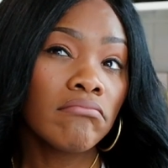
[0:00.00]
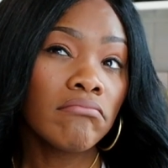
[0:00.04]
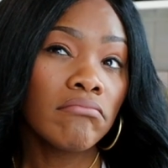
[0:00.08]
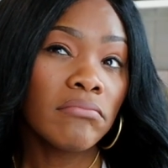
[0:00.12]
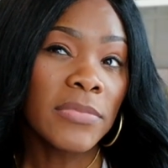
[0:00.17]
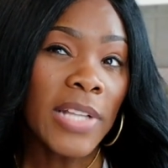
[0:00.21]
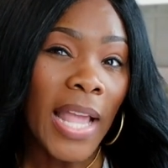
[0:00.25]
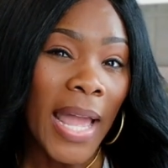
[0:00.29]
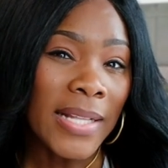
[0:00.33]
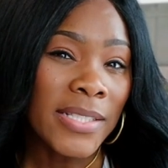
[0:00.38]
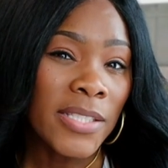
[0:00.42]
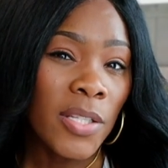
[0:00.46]

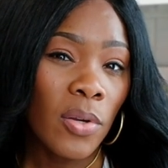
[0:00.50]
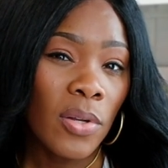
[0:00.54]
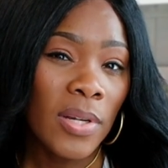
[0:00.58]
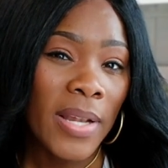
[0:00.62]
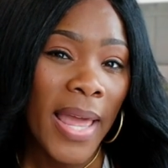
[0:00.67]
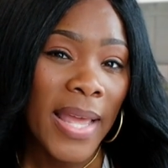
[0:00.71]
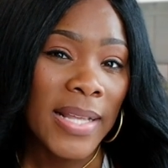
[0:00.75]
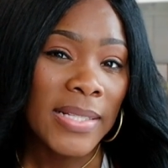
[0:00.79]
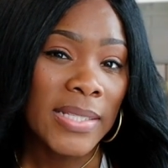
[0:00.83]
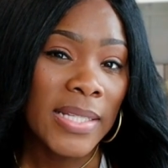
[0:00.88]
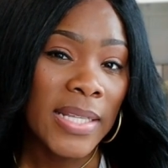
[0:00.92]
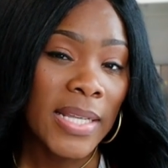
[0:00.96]
not so
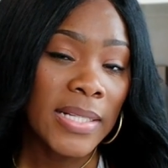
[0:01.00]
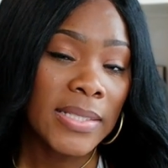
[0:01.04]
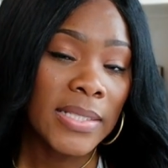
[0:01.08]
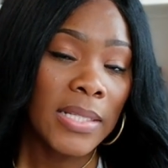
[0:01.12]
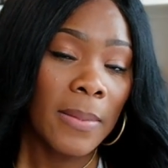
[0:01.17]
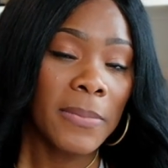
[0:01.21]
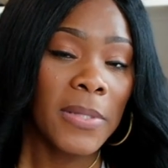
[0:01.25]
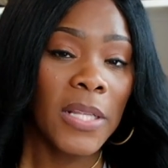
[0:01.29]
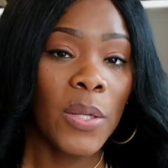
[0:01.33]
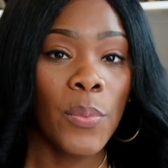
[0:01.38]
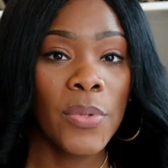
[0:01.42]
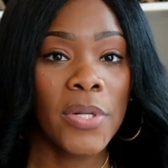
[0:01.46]
classic,
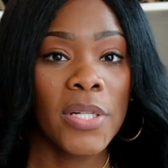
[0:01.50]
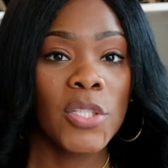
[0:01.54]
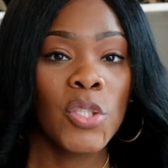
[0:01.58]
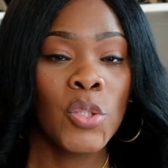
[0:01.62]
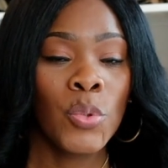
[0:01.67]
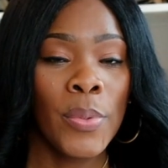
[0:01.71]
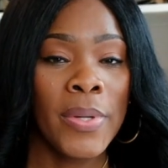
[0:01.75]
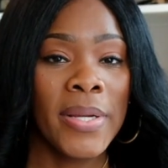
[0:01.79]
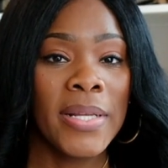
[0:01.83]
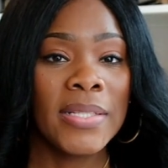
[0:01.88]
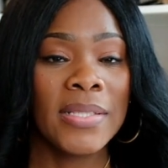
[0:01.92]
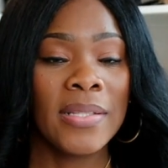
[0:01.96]
something with a
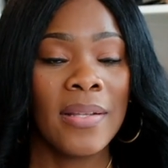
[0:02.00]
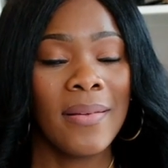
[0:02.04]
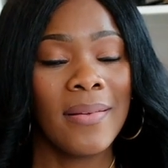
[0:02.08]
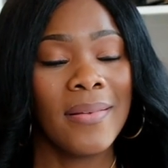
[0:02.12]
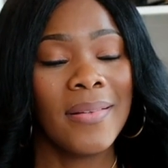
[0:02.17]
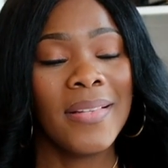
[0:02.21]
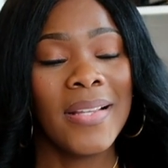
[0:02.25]
twist.